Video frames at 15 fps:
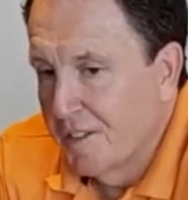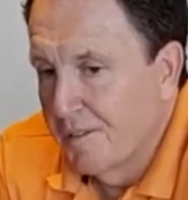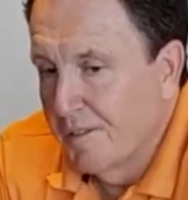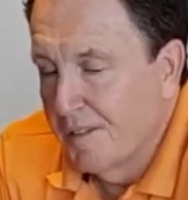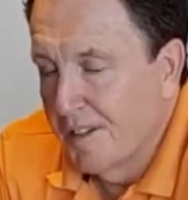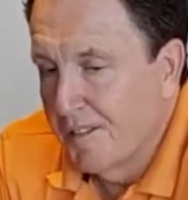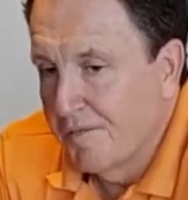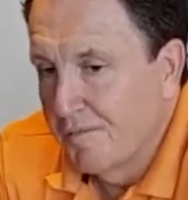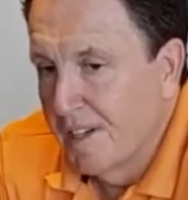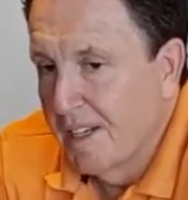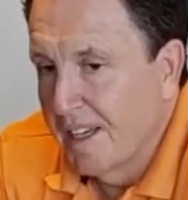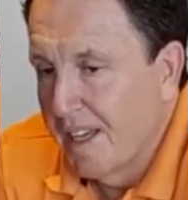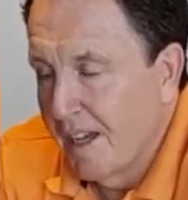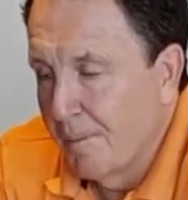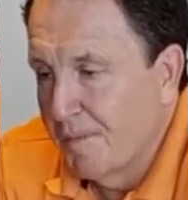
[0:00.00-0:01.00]
it
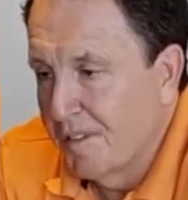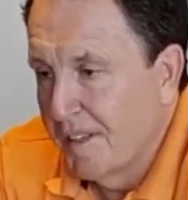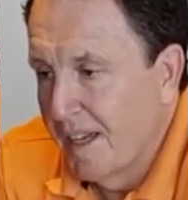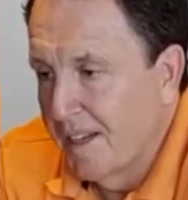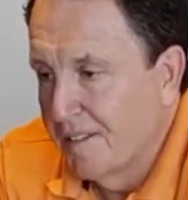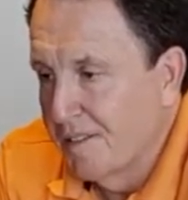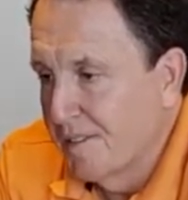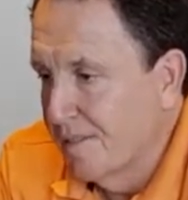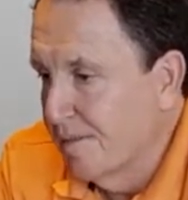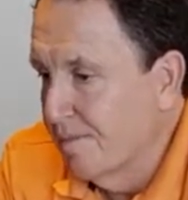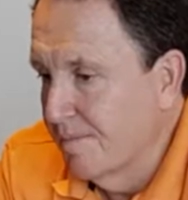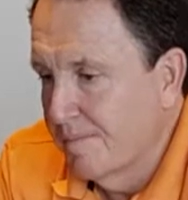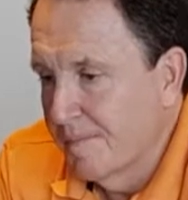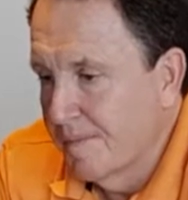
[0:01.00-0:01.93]
really comes down to